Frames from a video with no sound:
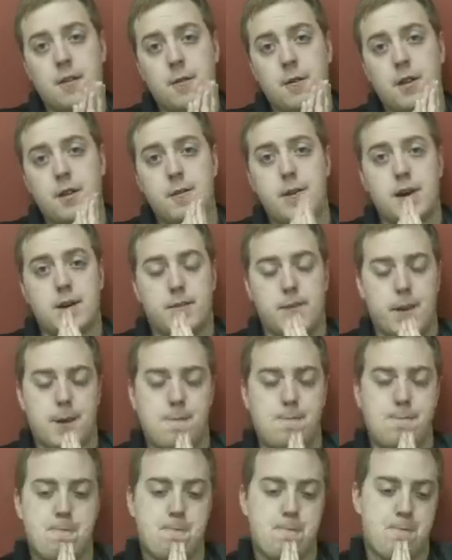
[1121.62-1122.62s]
that really bugged me.
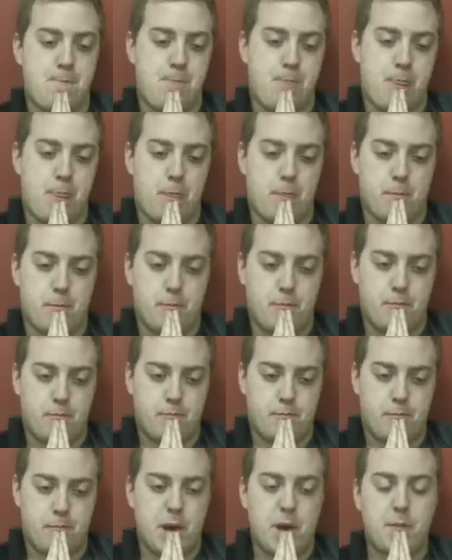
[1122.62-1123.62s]

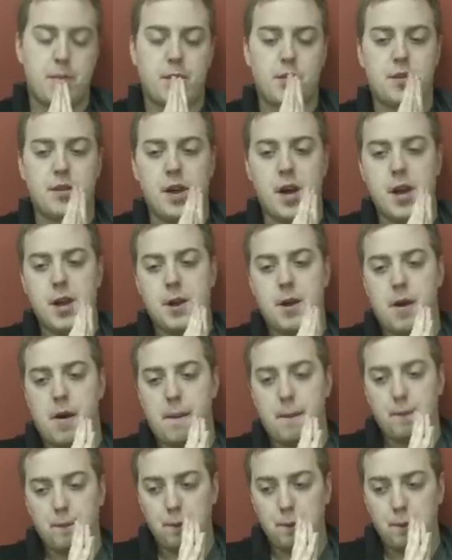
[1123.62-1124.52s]
People said,